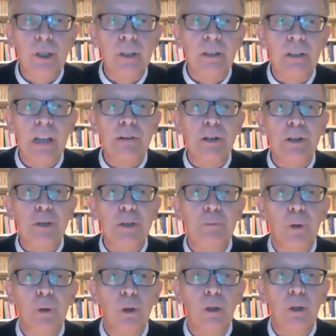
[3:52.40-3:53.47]
that there is
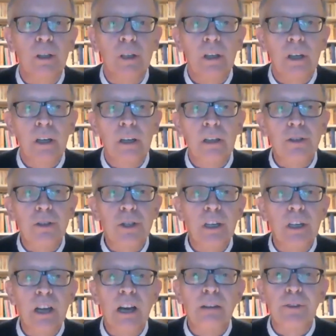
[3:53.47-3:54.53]
more to
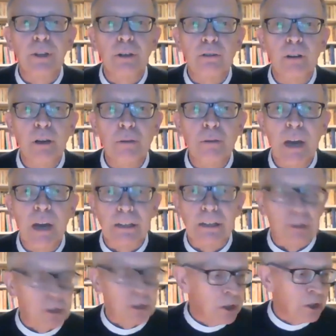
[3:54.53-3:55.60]
love than
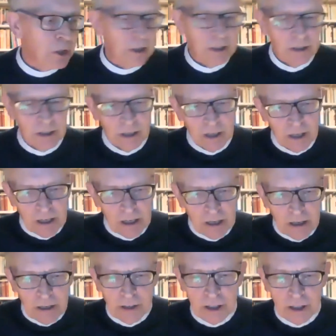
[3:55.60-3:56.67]
romance.
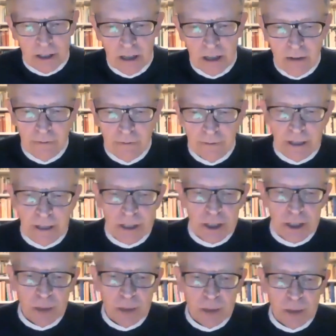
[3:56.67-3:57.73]
That love is
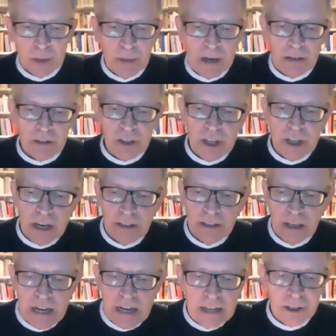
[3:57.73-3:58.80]
about
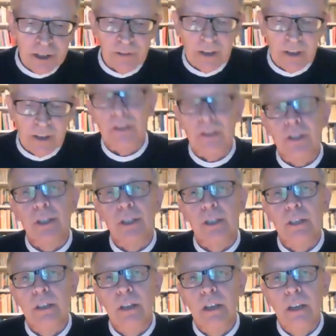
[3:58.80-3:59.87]
seeing the needs of others